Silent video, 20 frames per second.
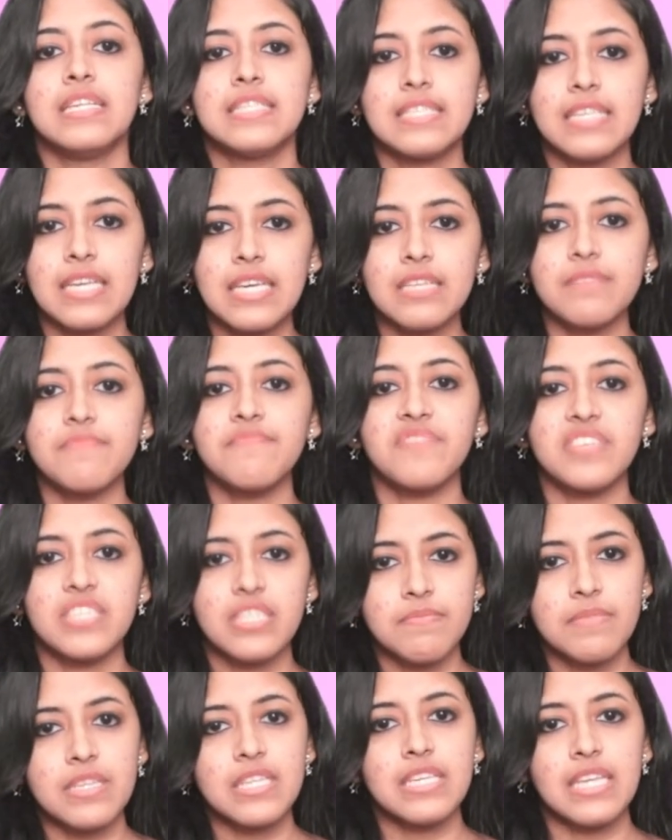Serum
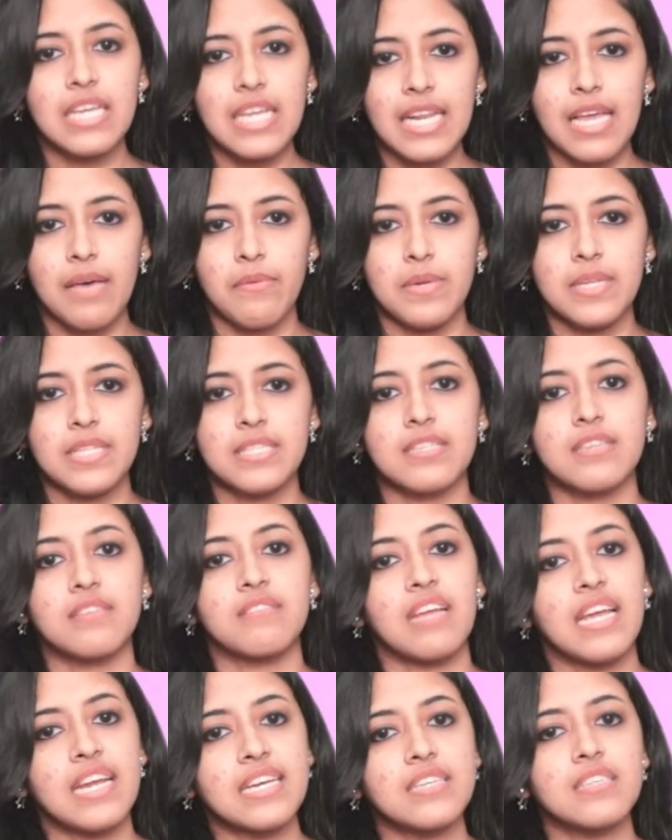vitamin D levels
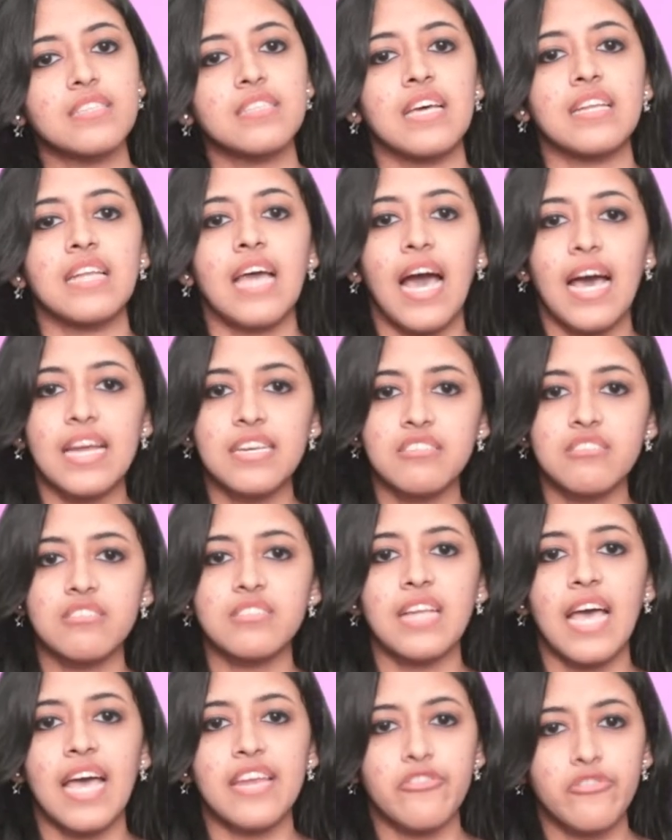greater than 100
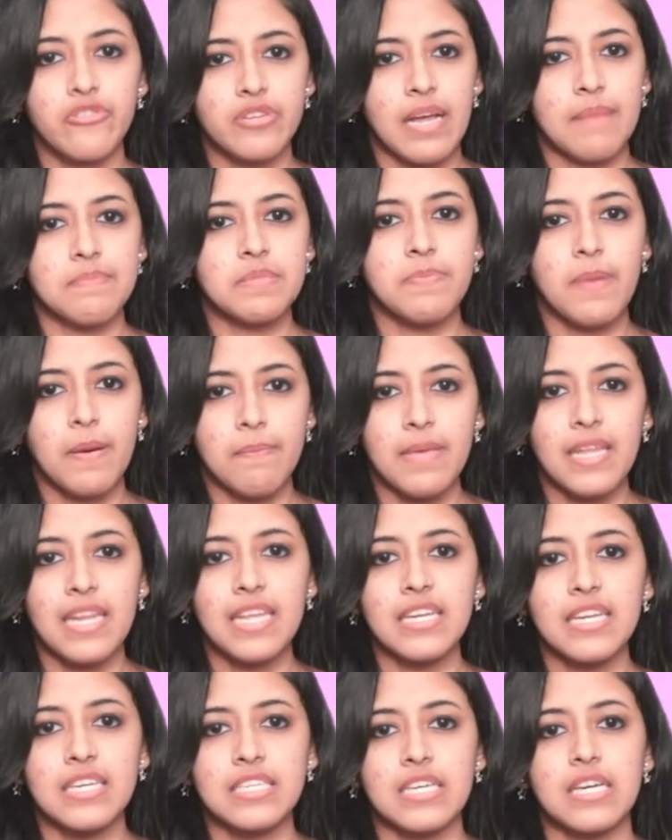nanograms per
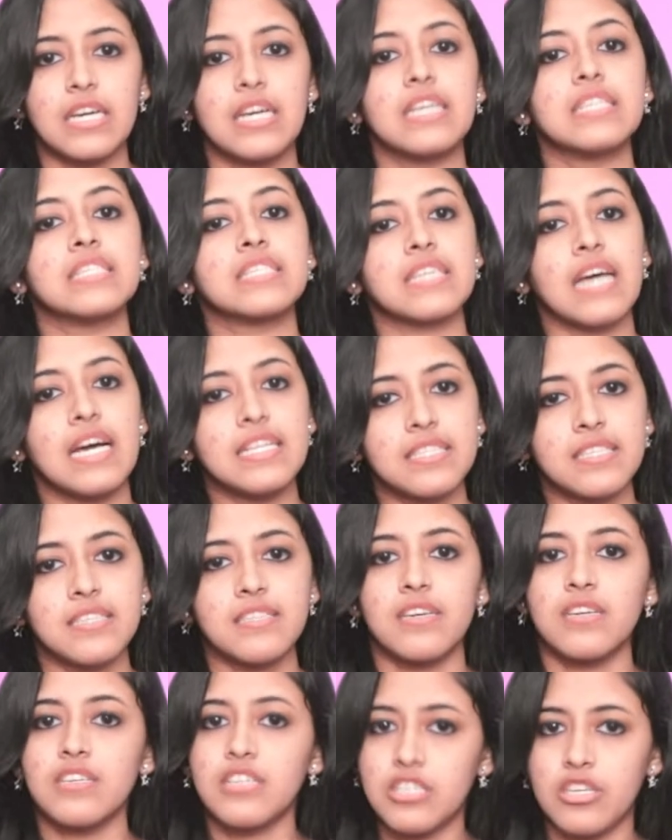milliliter is
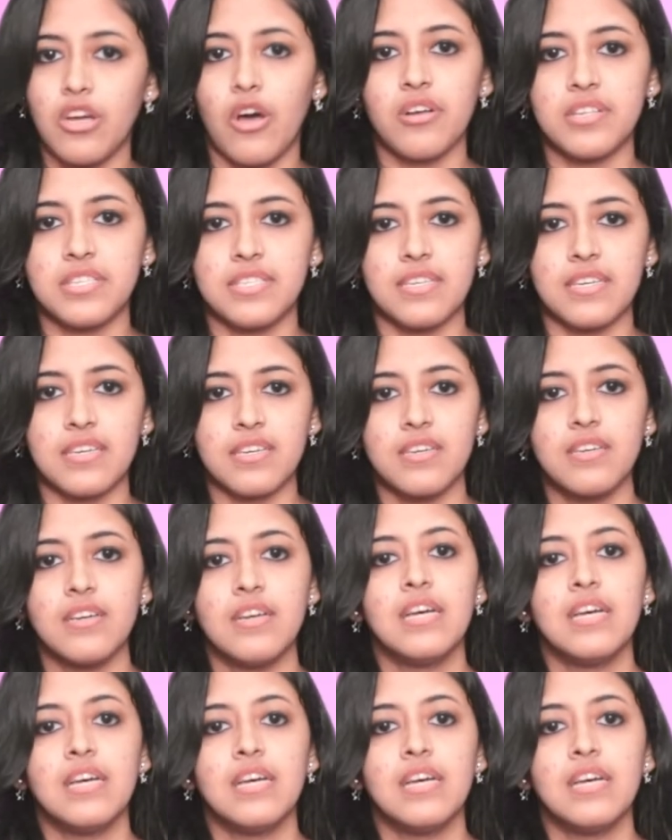considered toxic.